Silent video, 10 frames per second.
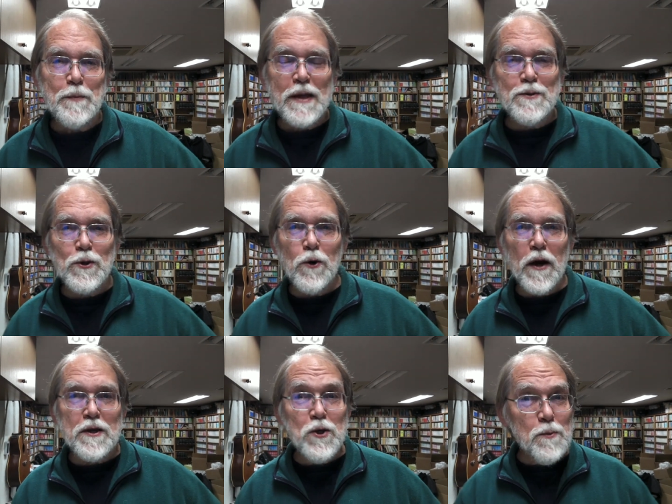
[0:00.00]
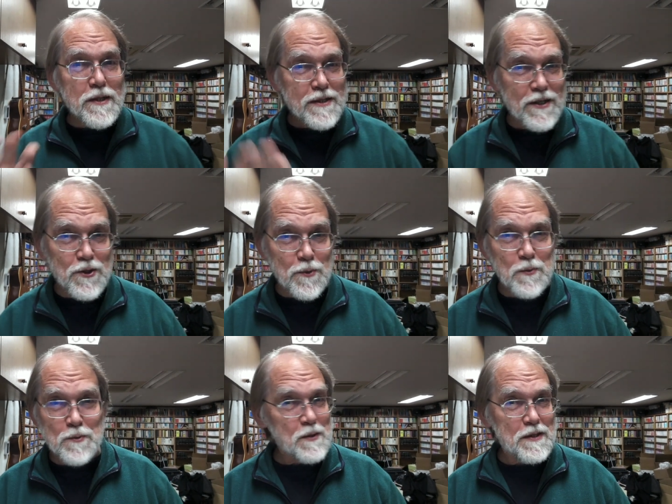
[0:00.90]
And so a human teacher
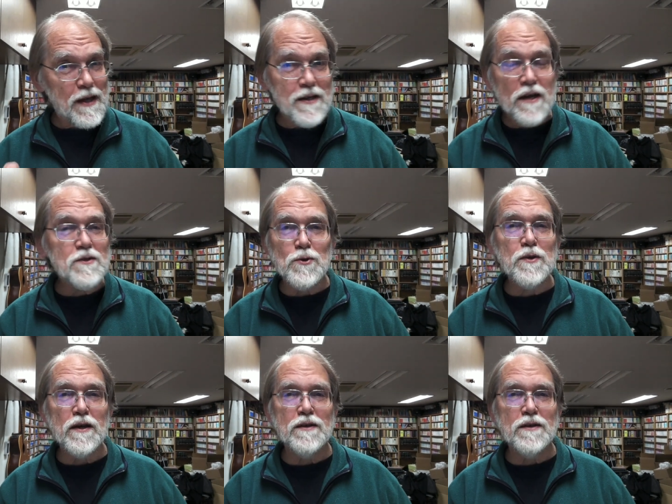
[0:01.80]
cannot do that